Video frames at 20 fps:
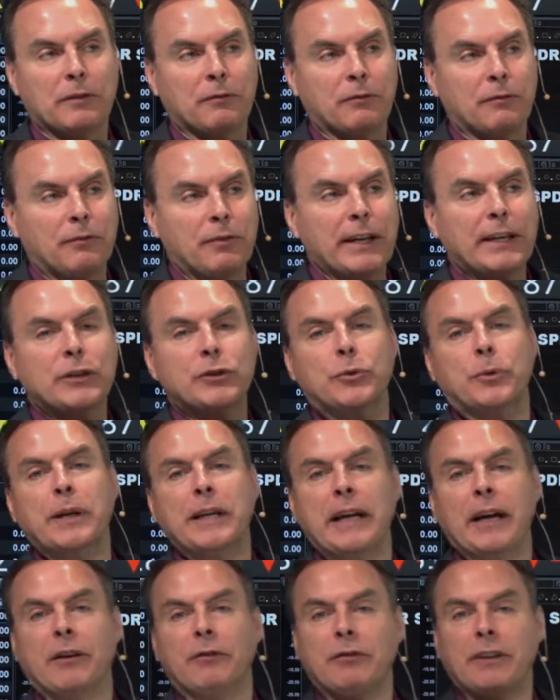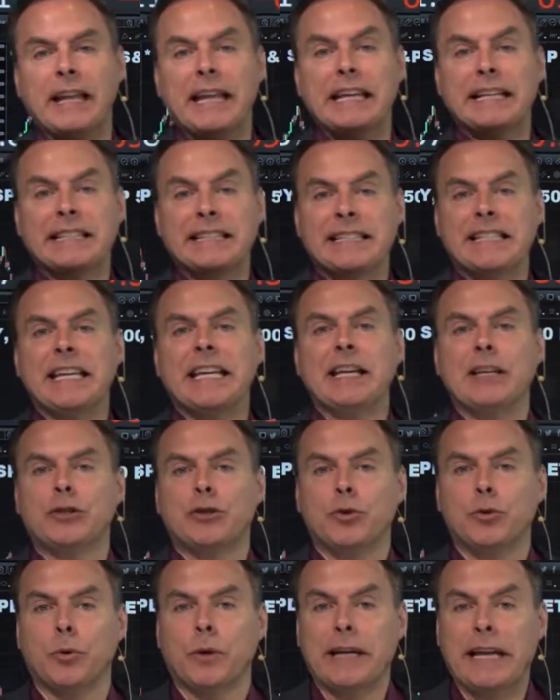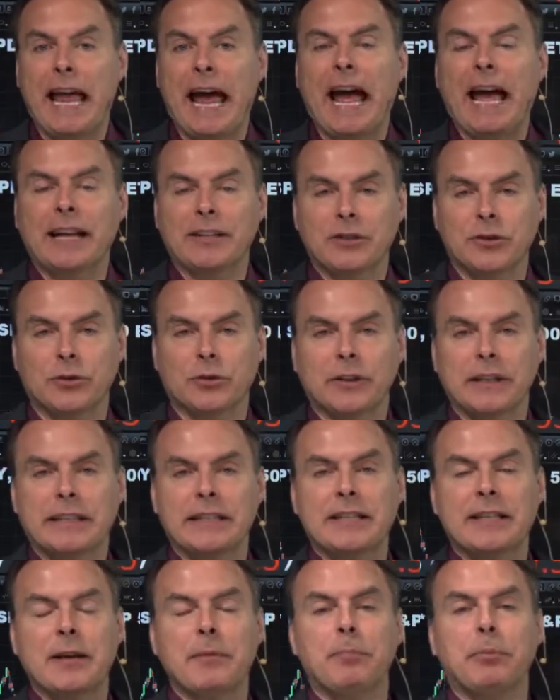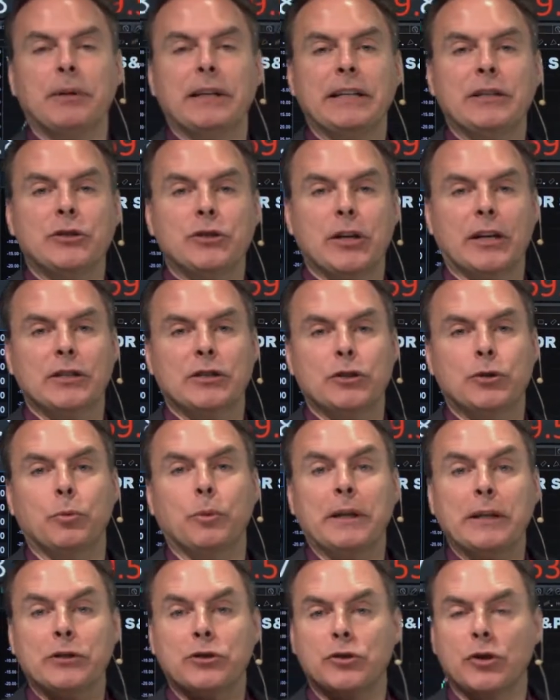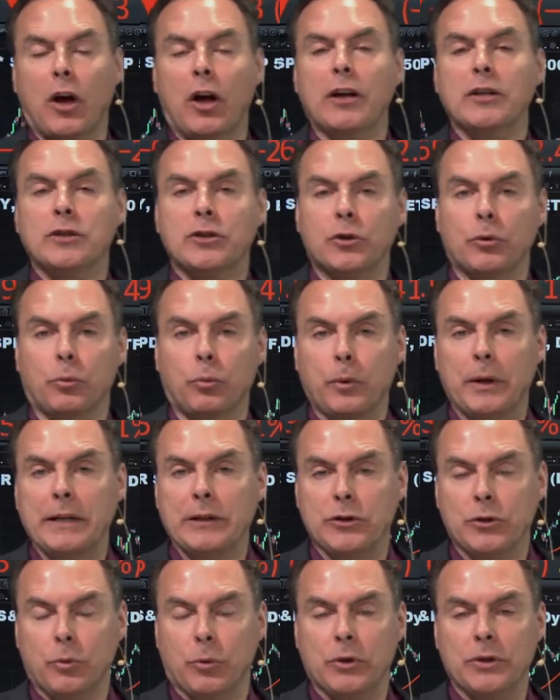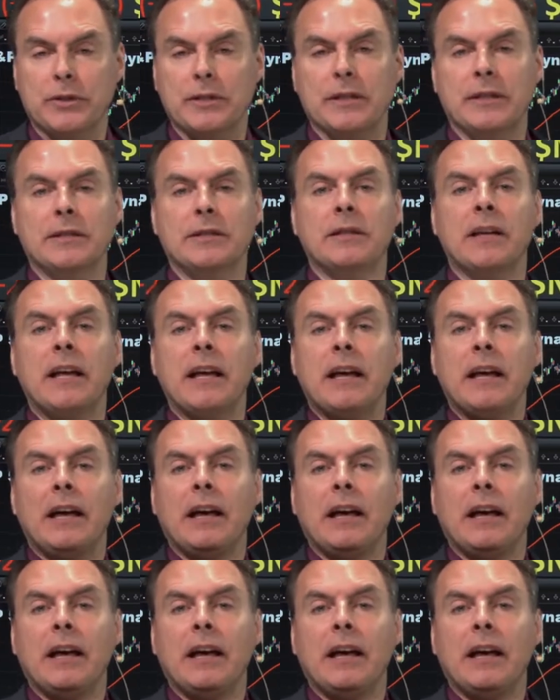victory of laying siege to a castle is simply just to exhaust the resources